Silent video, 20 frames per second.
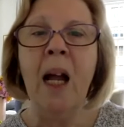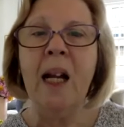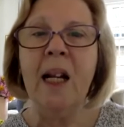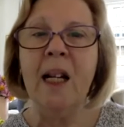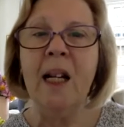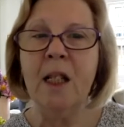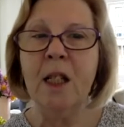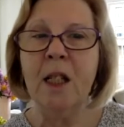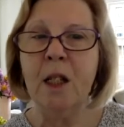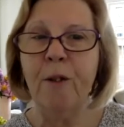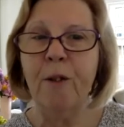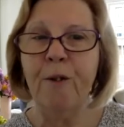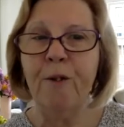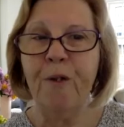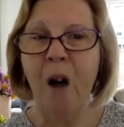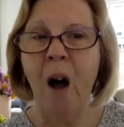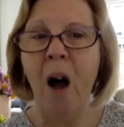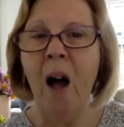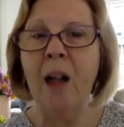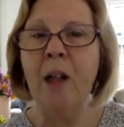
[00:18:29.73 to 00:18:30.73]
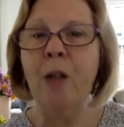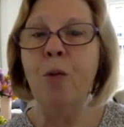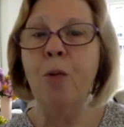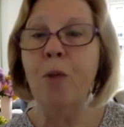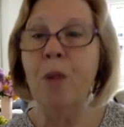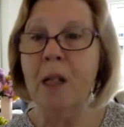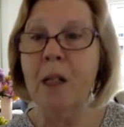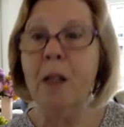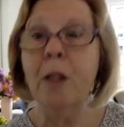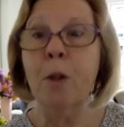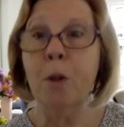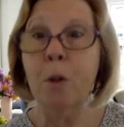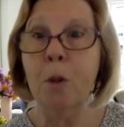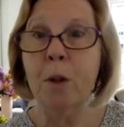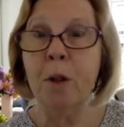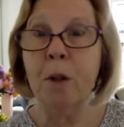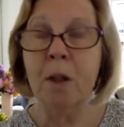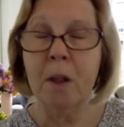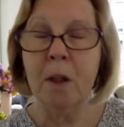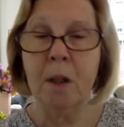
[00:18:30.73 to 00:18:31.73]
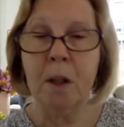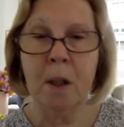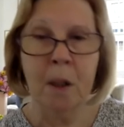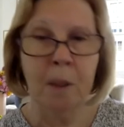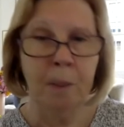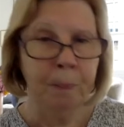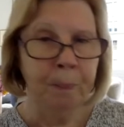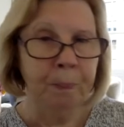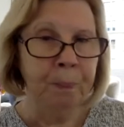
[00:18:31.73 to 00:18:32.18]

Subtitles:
is to find resources.